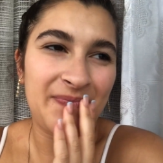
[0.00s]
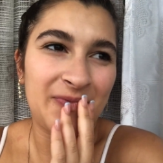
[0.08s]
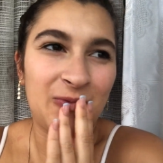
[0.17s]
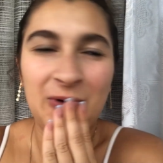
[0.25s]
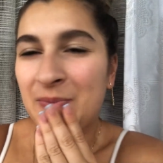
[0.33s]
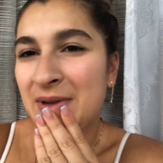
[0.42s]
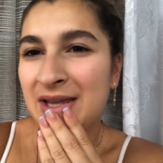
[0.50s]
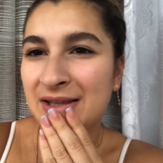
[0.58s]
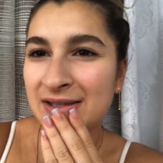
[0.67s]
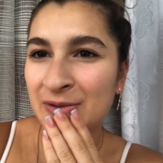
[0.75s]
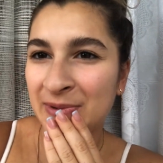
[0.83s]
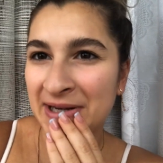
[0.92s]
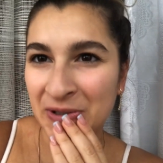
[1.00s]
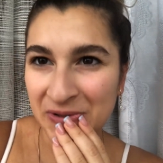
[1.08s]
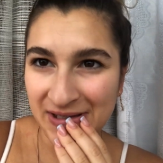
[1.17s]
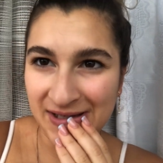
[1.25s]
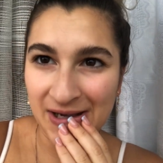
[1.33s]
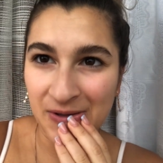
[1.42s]
when being in someone
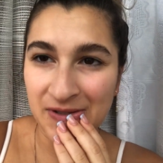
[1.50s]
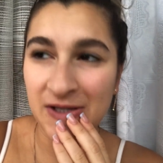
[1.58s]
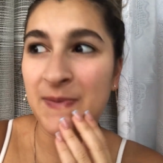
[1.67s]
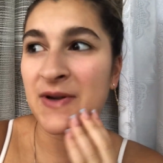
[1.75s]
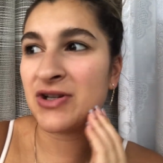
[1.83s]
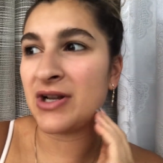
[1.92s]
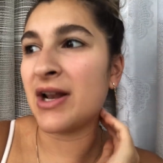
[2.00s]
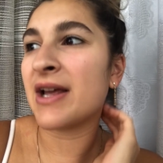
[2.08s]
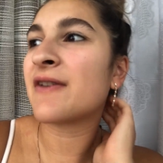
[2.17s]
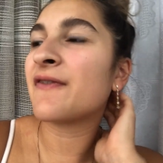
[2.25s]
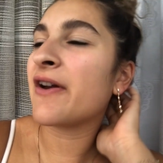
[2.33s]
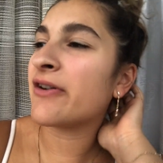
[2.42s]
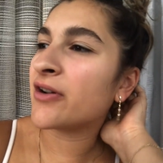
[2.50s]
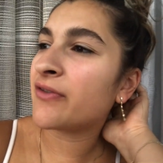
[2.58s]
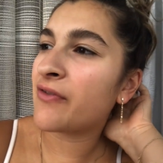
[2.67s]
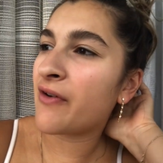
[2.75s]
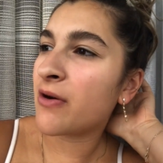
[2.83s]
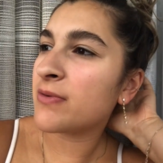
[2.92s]
else's house, especially, like, fair enough,
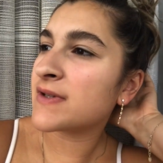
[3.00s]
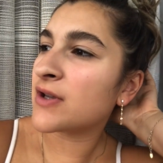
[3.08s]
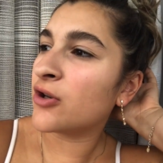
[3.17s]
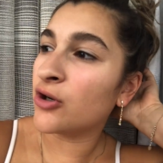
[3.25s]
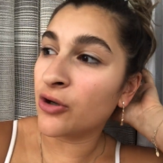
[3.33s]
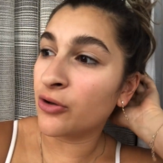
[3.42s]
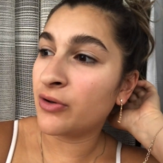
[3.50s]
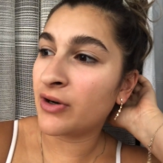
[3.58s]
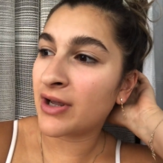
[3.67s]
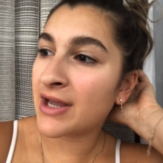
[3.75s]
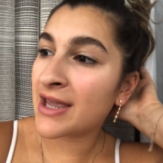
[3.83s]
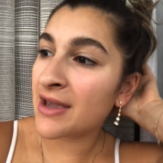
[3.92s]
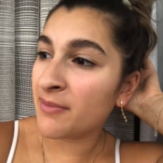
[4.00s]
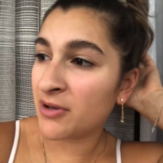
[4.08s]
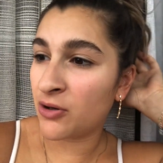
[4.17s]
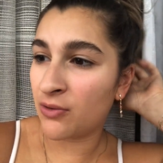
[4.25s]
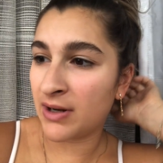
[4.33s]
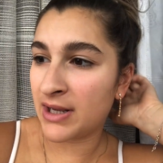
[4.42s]
if I was alone and I could get my
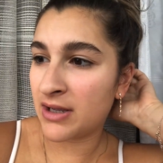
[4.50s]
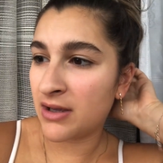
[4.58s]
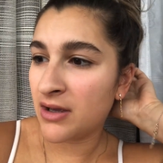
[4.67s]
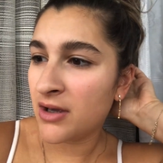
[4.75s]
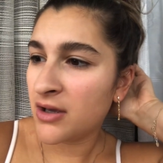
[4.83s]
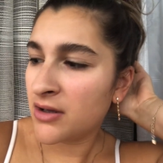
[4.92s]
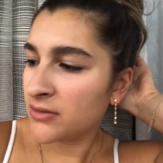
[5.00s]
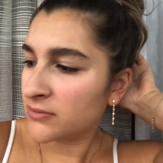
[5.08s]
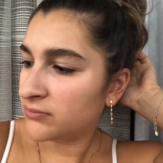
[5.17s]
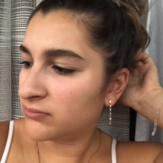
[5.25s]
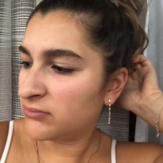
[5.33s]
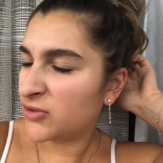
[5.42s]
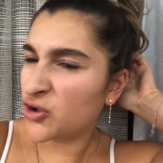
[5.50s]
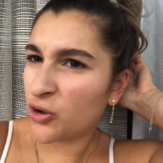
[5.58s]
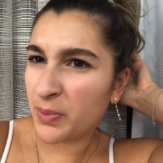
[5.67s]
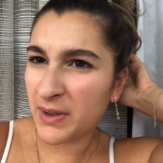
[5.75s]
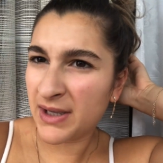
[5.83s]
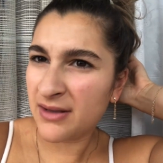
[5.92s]
own, like,
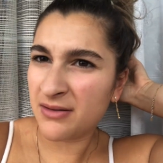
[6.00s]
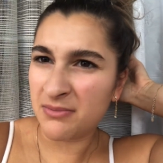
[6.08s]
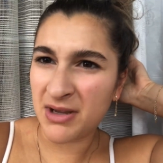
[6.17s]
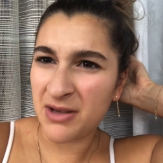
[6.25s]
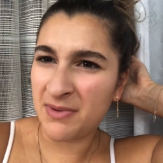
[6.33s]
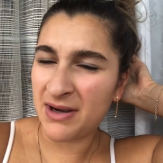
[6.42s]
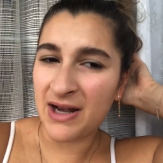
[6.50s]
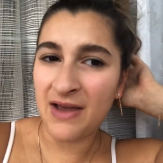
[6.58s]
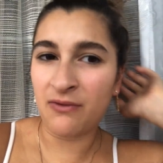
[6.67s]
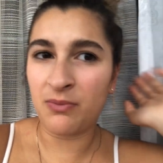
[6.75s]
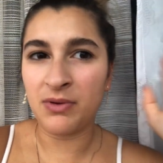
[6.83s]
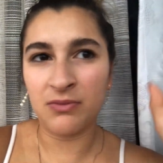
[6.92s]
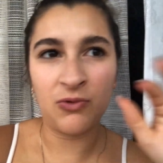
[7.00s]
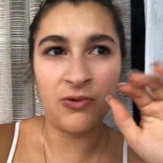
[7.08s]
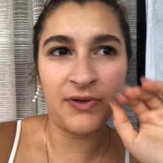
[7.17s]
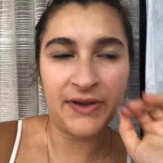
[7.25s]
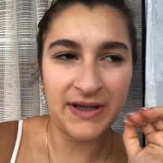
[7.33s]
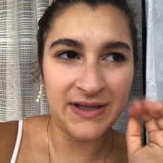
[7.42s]
shopping, then maybe I'd have a bit more
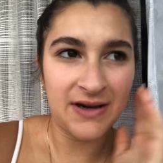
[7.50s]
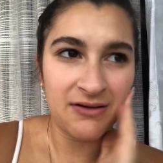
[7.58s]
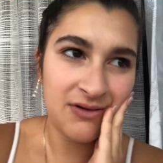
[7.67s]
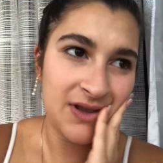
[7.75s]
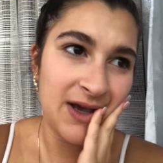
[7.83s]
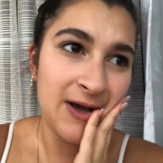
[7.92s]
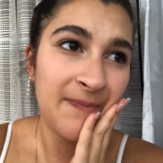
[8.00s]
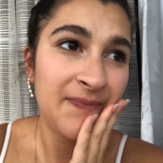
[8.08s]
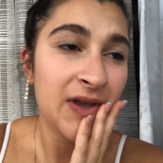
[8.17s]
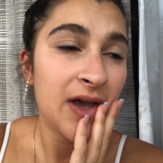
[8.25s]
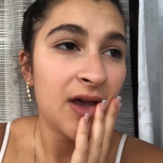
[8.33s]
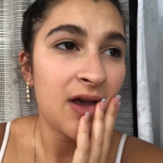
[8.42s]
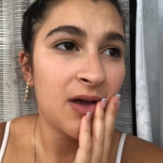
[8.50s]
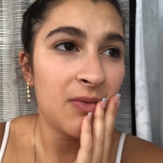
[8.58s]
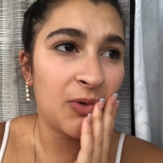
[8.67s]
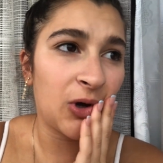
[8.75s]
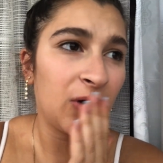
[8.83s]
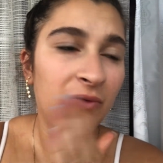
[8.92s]
things here and there.
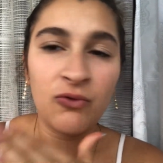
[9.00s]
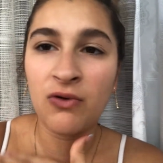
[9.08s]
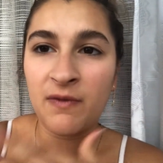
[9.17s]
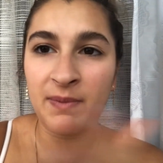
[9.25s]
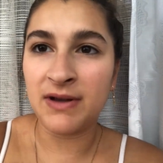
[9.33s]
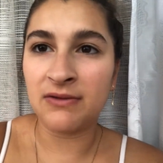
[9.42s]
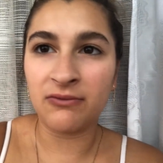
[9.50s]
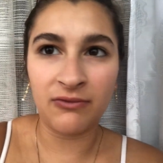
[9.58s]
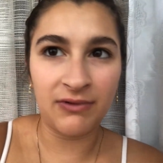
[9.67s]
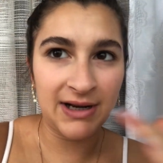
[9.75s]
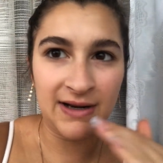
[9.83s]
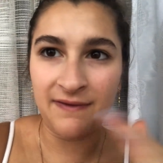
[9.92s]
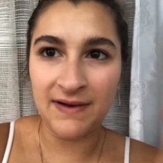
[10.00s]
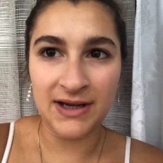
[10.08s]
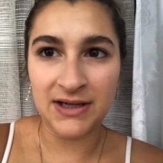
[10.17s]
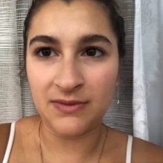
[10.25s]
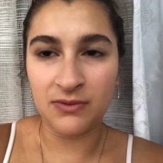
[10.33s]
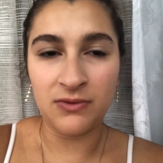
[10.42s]
But overall, I've been really
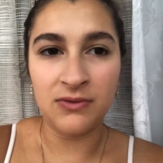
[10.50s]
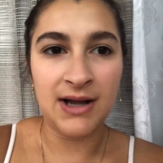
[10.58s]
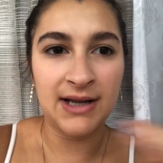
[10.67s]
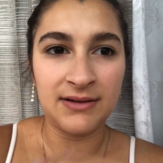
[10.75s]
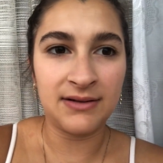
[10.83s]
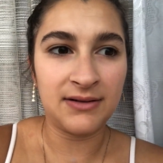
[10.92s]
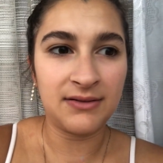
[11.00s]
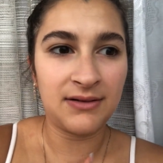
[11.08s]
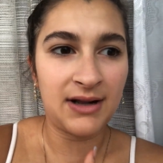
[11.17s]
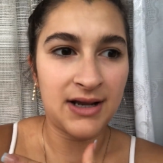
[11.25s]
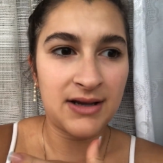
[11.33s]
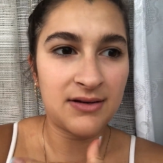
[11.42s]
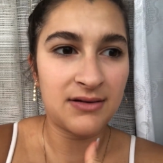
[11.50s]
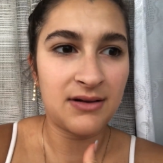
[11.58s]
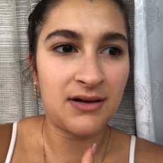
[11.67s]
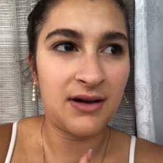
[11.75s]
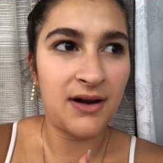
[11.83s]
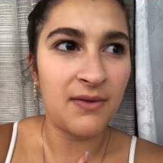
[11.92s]
flexible, and, like,
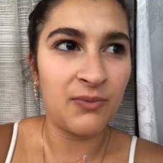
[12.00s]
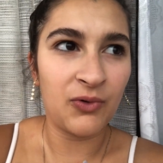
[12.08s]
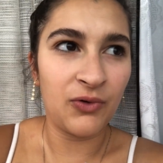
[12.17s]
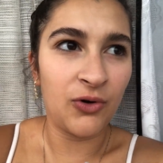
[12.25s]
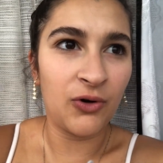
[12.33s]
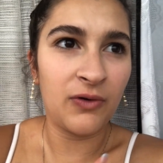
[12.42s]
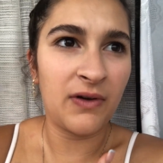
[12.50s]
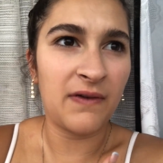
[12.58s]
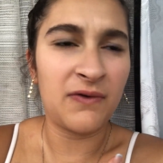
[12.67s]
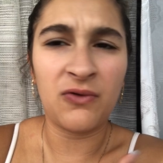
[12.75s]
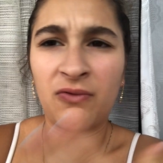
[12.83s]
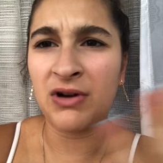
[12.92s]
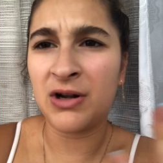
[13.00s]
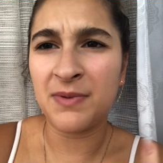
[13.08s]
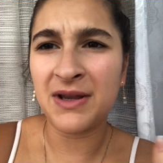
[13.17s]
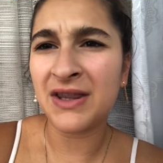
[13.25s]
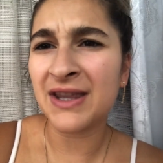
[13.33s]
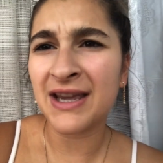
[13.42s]
I'm not, I've not really
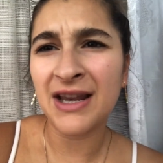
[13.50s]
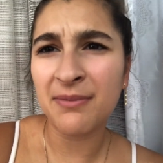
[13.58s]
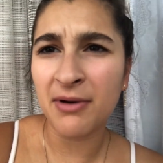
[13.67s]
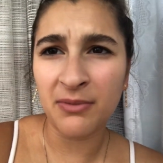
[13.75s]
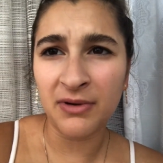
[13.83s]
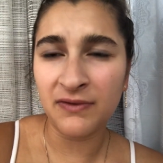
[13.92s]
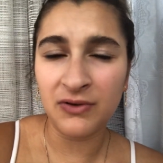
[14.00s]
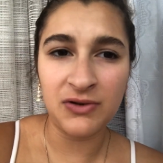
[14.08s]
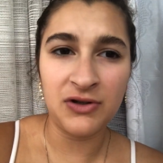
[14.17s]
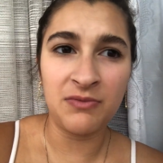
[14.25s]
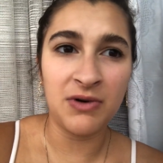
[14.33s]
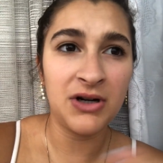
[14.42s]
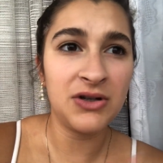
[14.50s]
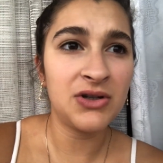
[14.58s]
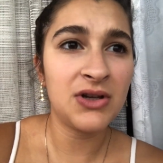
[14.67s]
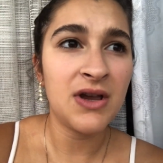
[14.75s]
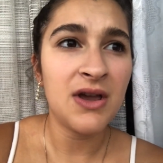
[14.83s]
been thinking about my food too much.